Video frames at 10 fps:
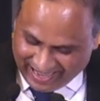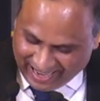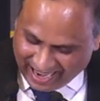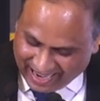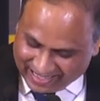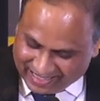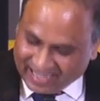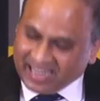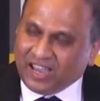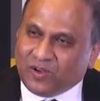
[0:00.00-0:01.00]
and
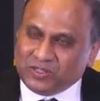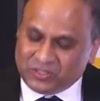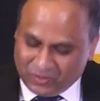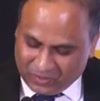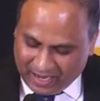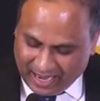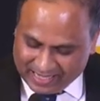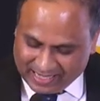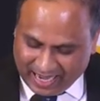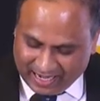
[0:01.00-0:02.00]
he also
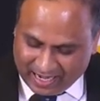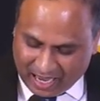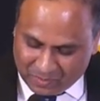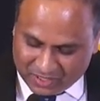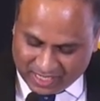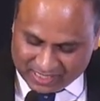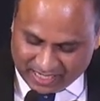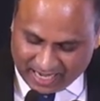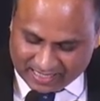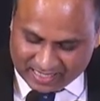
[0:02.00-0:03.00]
has handled
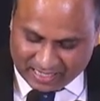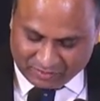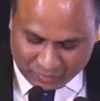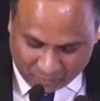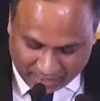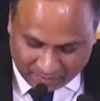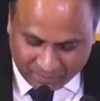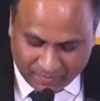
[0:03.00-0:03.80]
arbitration cases as well.